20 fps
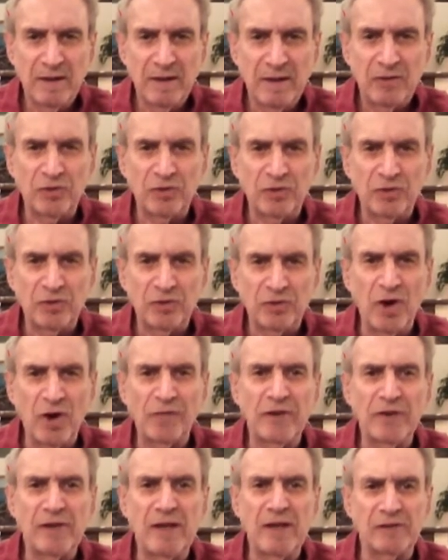Surfing
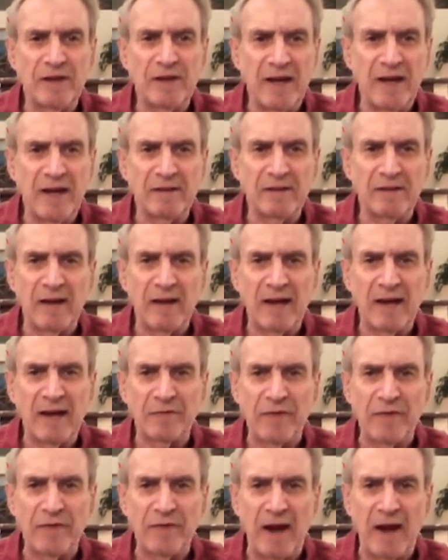the internet, I have
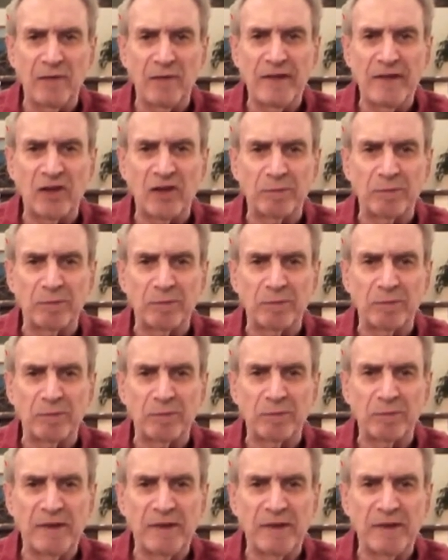found the explanation